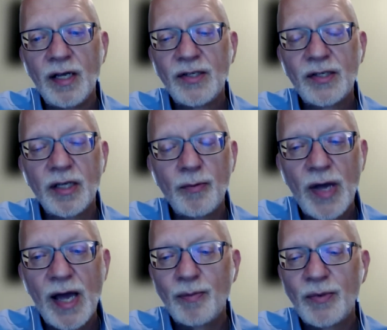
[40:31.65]
sleep
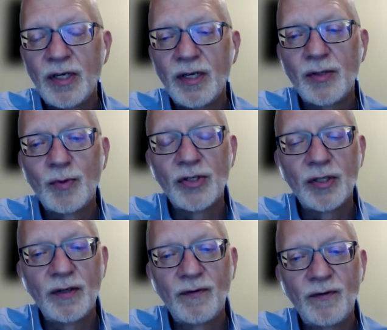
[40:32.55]
apnea,
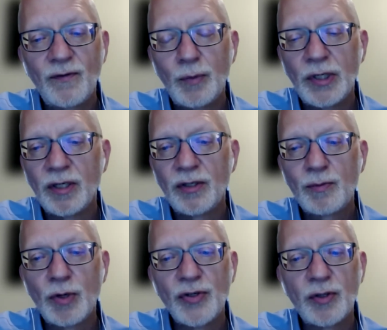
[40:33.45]
especially if you've been
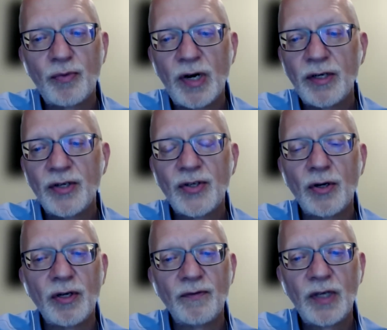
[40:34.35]
exposed to
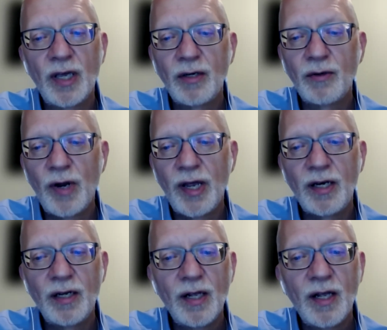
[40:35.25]
prednisone, have gained
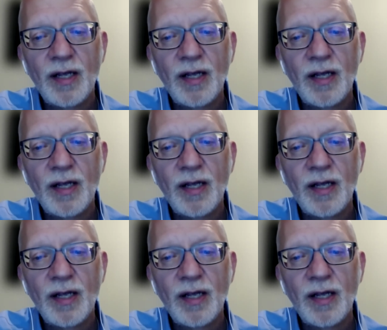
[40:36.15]
weight.